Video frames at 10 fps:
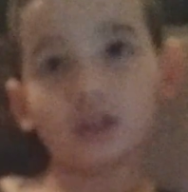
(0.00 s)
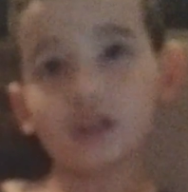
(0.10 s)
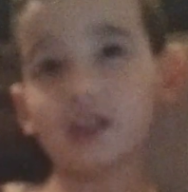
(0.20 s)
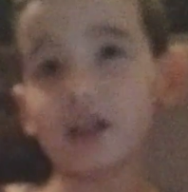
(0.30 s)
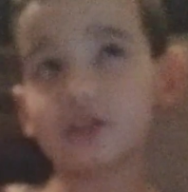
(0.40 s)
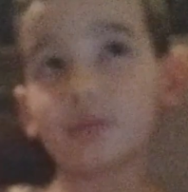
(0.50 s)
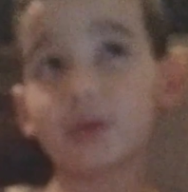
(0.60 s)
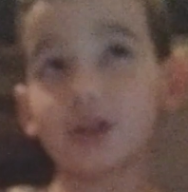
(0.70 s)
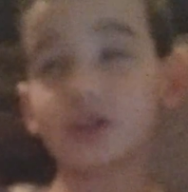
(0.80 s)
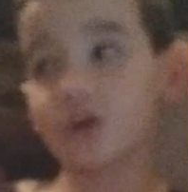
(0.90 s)
That's a
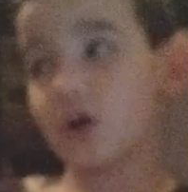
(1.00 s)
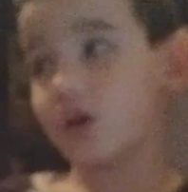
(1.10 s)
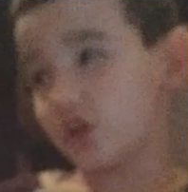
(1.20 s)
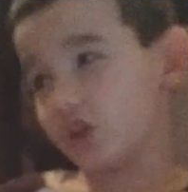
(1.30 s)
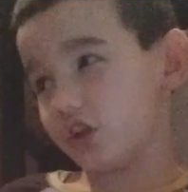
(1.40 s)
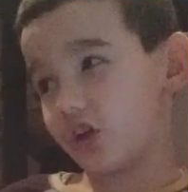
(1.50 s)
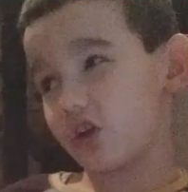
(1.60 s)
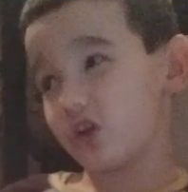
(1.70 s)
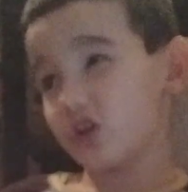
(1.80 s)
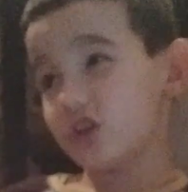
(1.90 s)
big talk
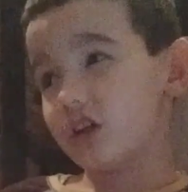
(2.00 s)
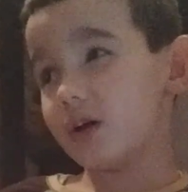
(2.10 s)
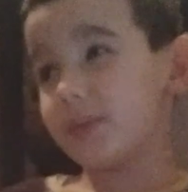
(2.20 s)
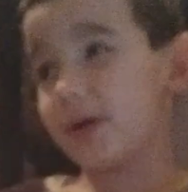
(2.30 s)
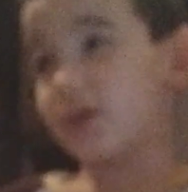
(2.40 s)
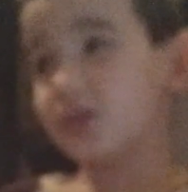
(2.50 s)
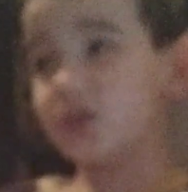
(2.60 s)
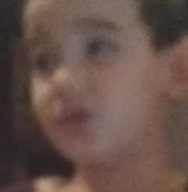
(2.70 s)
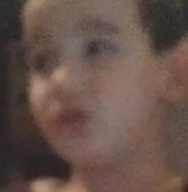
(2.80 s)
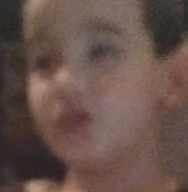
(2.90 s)
here about
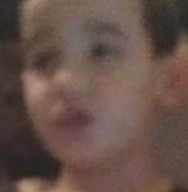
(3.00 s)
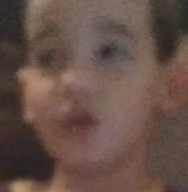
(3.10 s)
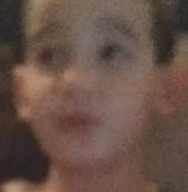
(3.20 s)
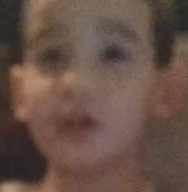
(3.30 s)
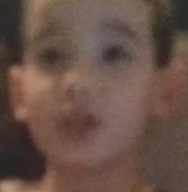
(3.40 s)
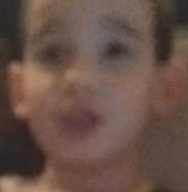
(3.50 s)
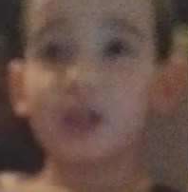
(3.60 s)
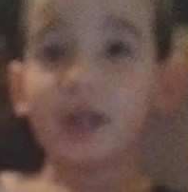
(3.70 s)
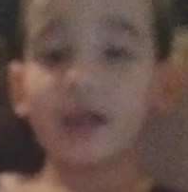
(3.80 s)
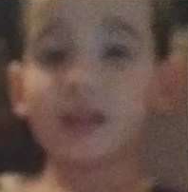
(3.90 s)
YouTube.
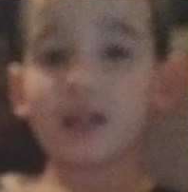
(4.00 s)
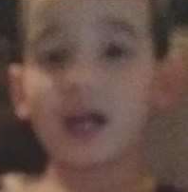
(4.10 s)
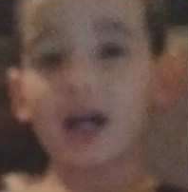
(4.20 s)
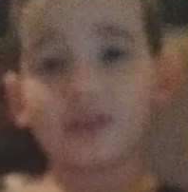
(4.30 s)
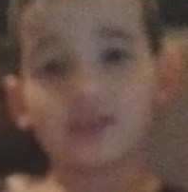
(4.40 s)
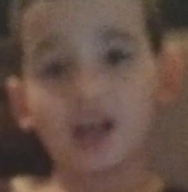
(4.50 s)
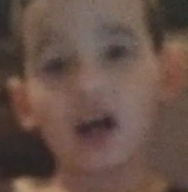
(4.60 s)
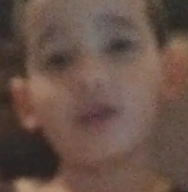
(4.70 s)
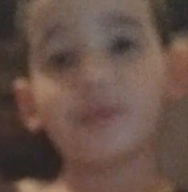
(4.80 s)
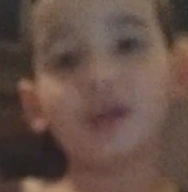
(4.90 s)
And guys,
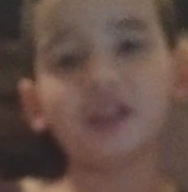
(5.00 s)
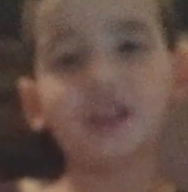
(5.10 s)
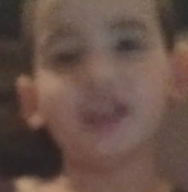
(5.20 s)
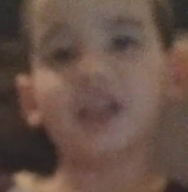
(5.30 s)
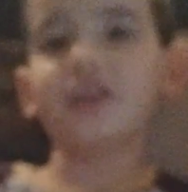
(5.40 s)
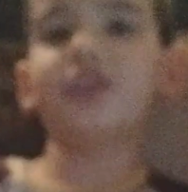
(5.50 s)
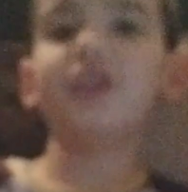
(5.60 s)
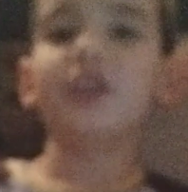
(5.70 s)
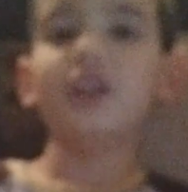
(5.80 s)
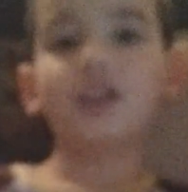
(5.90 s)
that'll be it.
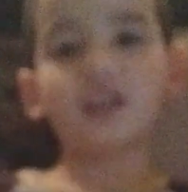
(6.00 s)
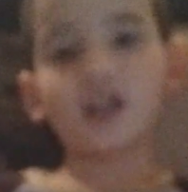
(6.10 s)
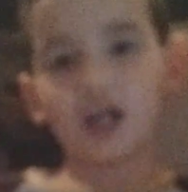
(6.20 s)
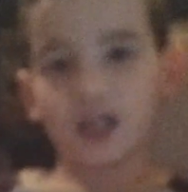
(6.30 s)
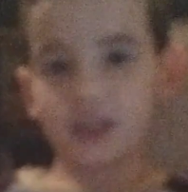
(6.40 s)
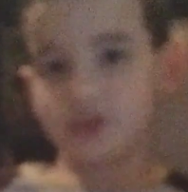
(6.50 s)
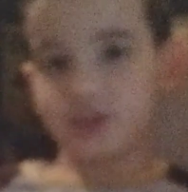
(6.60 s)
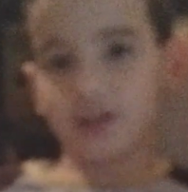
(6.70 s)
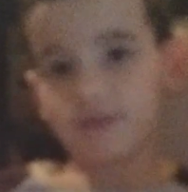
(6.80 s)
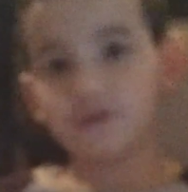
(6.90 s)
Guys,
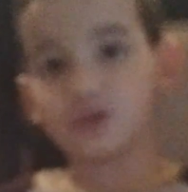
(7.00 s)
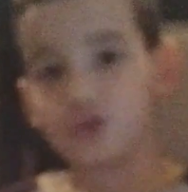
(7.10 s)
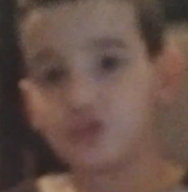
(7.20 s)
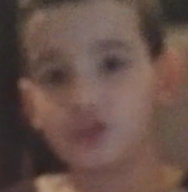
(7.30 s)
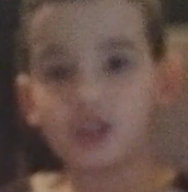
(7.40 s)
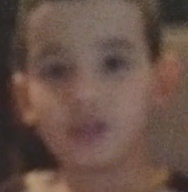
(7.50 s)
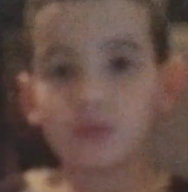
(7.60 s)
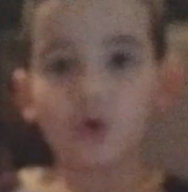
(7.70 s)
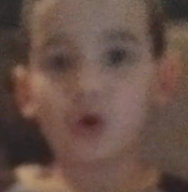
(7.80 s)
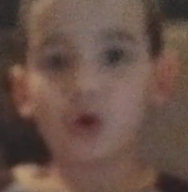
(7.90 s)
if you want to see
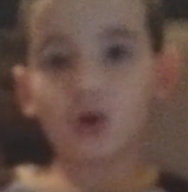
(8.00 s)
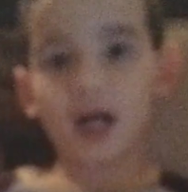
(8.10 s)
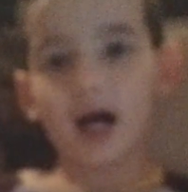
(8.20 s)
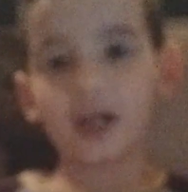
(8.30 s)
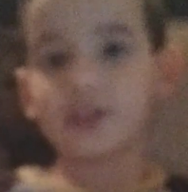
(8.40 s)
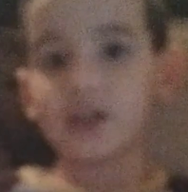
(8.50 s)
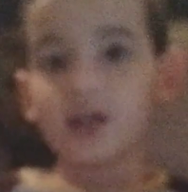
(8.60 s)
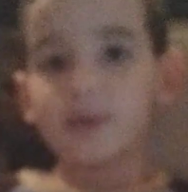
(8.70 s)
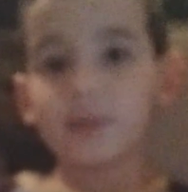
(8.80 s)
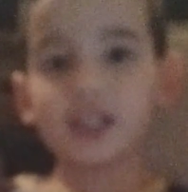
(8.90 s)
more, guys,
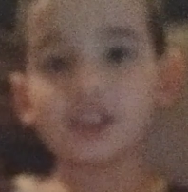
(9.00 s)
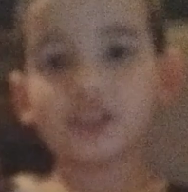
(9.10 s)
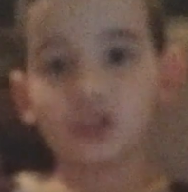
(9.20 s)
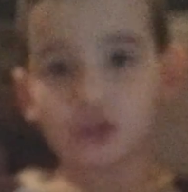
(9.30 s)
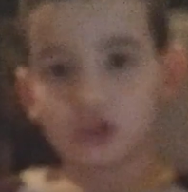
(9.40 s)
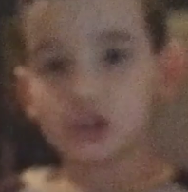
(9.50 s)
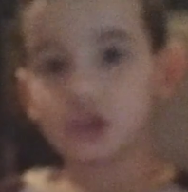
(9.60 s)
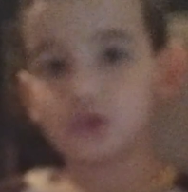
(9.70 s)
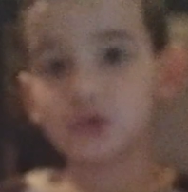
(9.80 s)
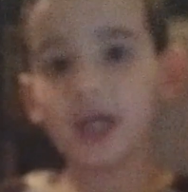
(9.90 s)
make sure
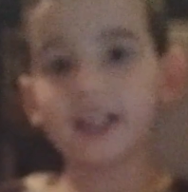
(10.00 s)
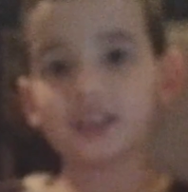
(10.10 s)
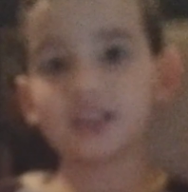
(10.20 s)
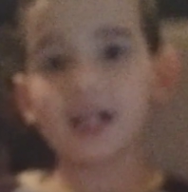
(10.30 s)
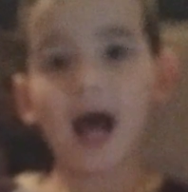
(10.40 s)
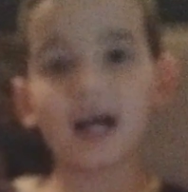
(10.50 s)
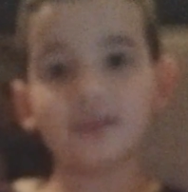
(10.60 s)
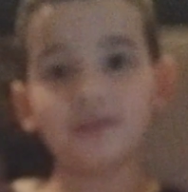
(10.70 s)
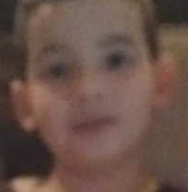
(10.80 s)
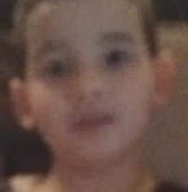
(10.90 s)
click that
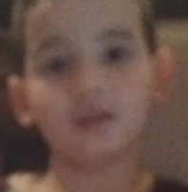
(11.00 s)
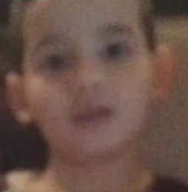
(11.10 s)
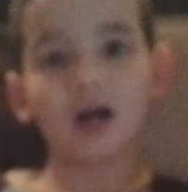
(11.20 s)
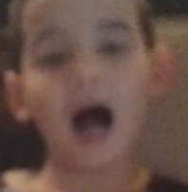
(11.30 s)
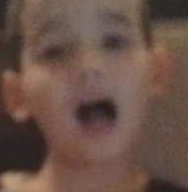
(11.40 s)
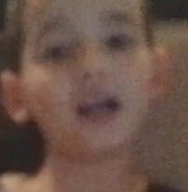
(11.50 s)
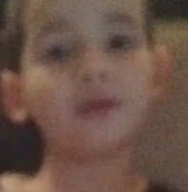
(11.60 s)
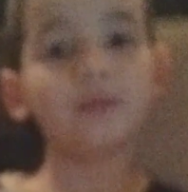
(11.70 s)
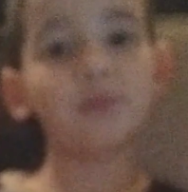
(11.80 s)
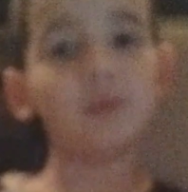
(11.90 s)
slide
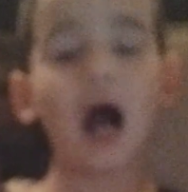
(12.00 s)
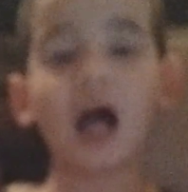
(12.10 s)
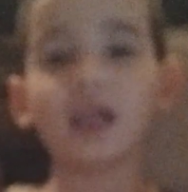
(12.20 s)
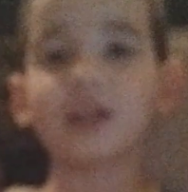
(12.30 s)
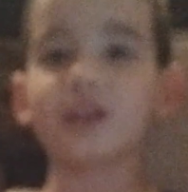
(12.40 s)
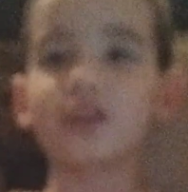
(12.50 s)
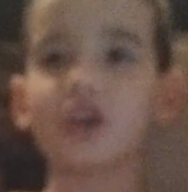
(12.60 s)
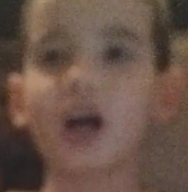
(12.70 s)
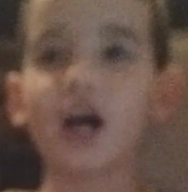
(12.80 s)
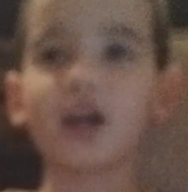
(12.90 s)
button,
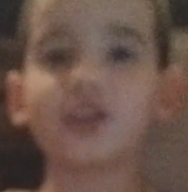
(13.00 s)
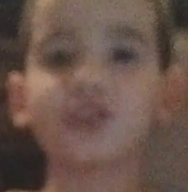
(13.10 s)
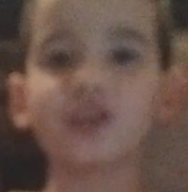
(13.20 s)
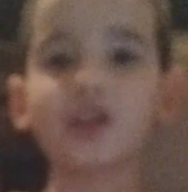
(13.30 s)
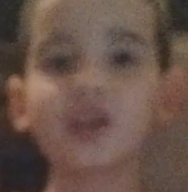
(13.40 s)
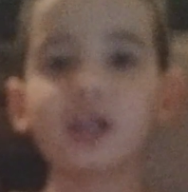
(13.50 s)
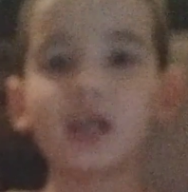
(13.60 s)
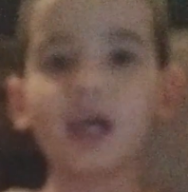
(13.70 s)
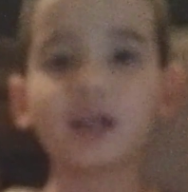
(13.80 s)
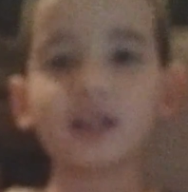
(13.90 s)
guys.
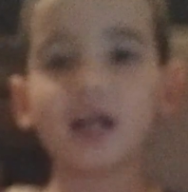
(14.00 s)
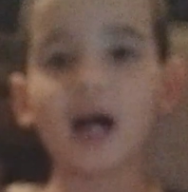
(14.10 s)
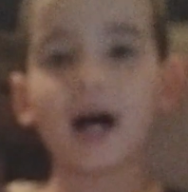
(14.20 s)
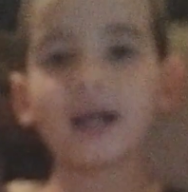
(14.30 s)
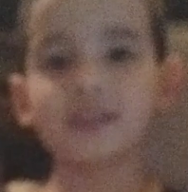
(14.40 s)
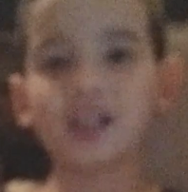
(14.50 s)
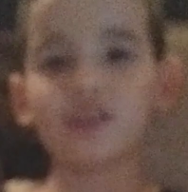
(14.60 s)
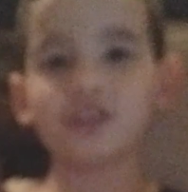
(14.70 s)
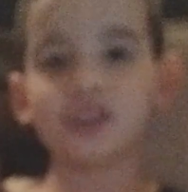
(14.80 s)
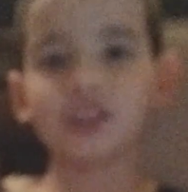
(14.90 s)
And guys,
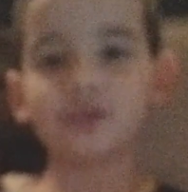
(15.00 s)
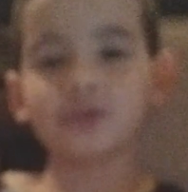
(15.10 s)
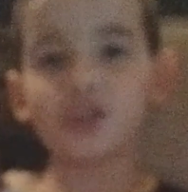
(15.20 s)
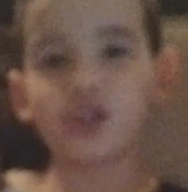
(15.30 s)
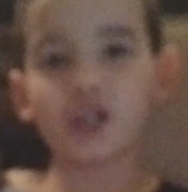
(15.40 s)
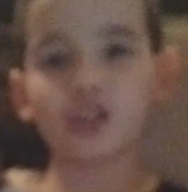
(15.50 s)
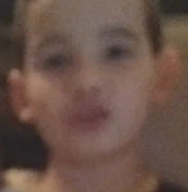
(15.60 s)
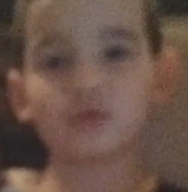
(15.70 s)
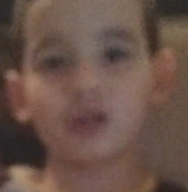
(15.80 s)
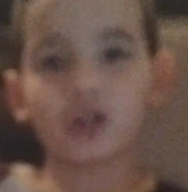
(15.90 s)
I'll see you in the
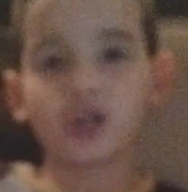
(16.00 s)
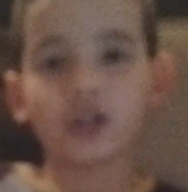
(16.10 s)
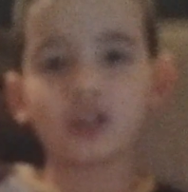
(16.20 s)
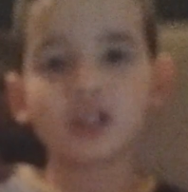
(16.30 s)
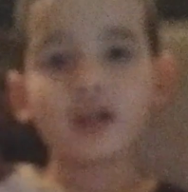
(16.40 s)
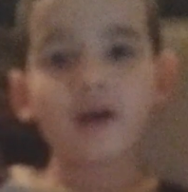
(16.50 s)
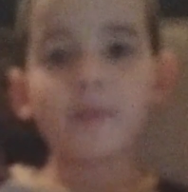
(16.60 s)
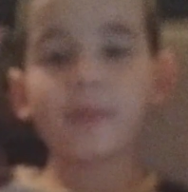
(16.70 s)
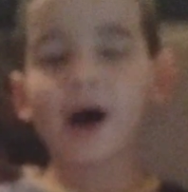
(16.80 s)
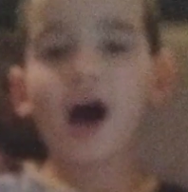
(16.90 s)
next one.
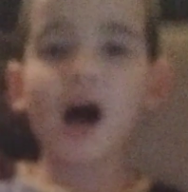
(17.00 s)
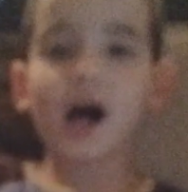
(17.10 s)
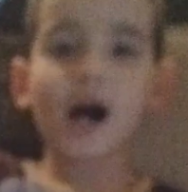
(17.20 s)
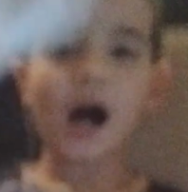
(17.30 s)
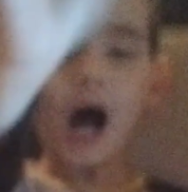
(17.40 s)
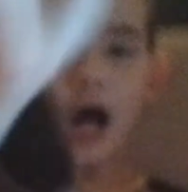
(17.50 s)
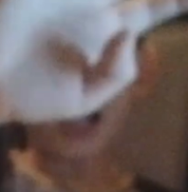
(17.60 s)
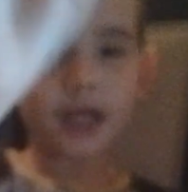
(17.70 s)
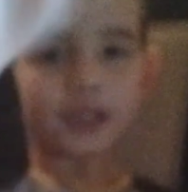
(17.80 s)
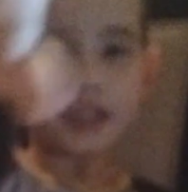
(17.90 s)

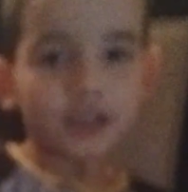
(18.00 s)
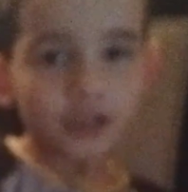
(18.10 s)
Bye.